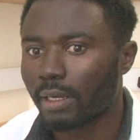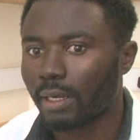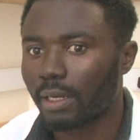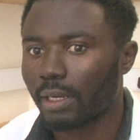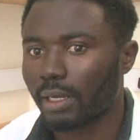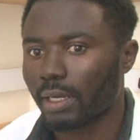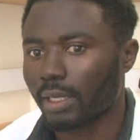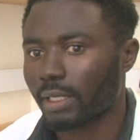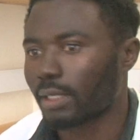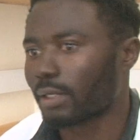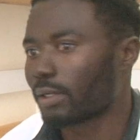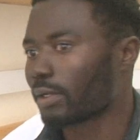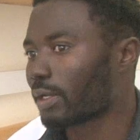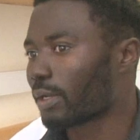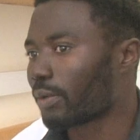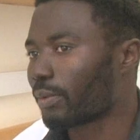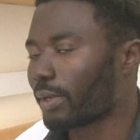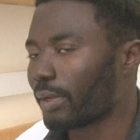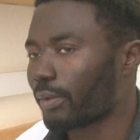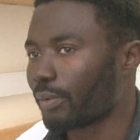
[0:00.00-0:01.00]
And
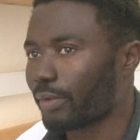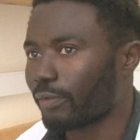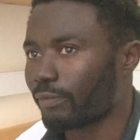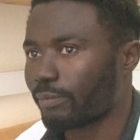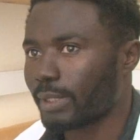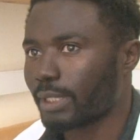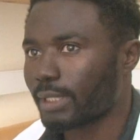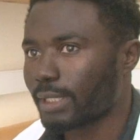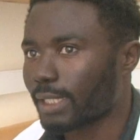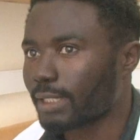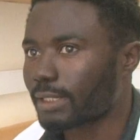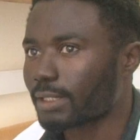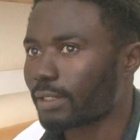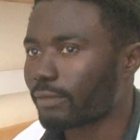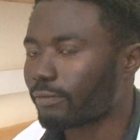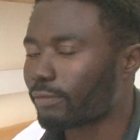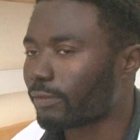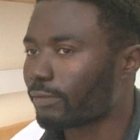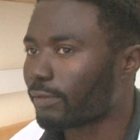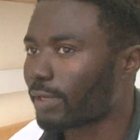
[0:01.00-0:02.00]
another way we've been testing
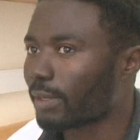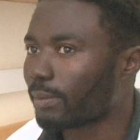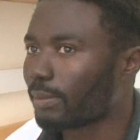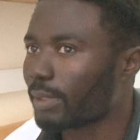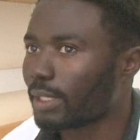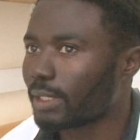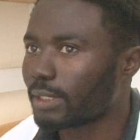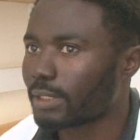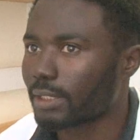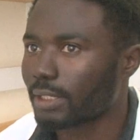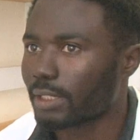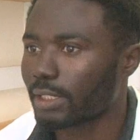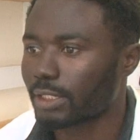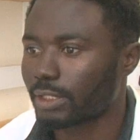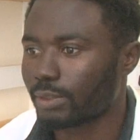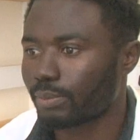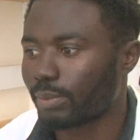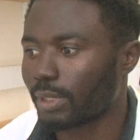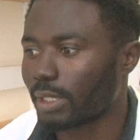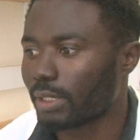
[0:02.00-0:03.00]
for viability
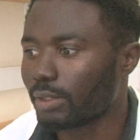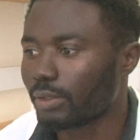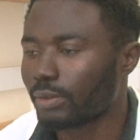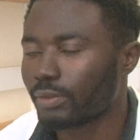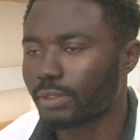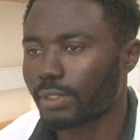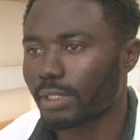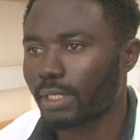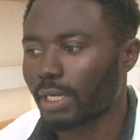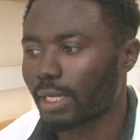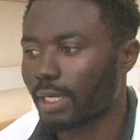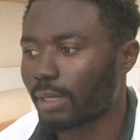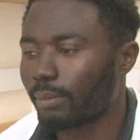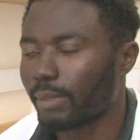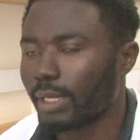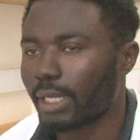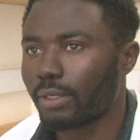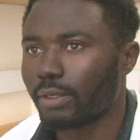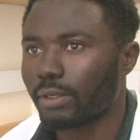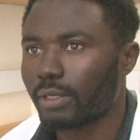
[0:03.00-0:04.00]
is been using
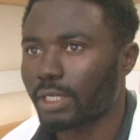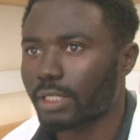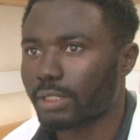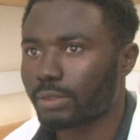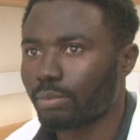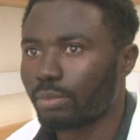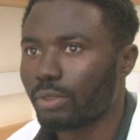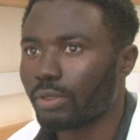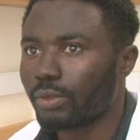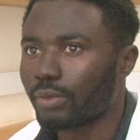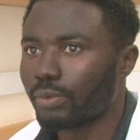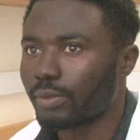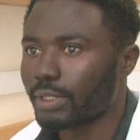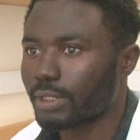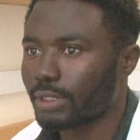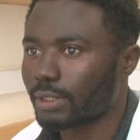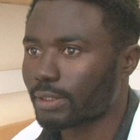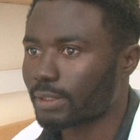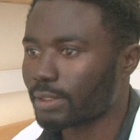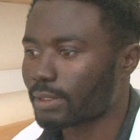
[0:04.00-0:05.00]
Medolla's blue,
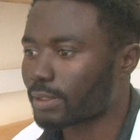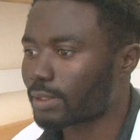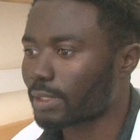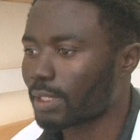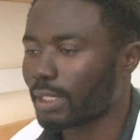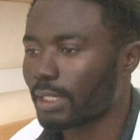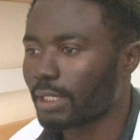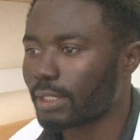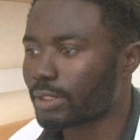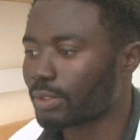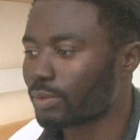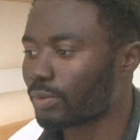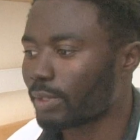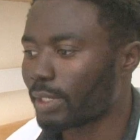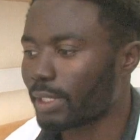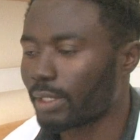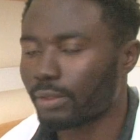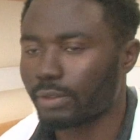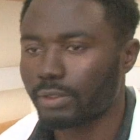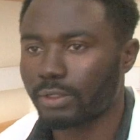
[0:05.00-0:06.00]
which is an easy
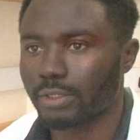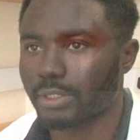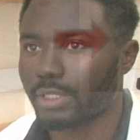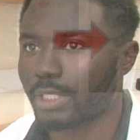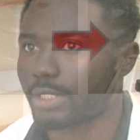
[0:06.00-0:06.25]
way. You just